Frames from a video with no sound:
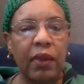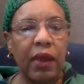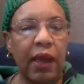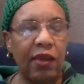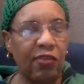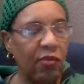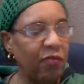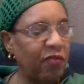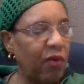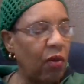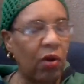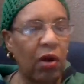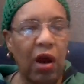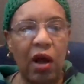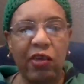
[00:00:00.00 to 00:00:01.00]
Had some
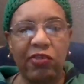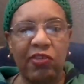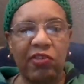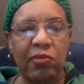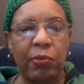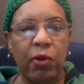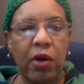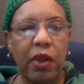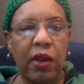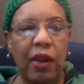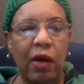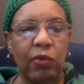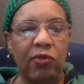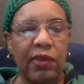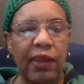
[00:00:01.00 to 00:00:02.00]
phone calls this morning. I
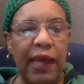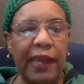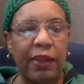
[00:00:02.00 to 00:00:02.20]
was glad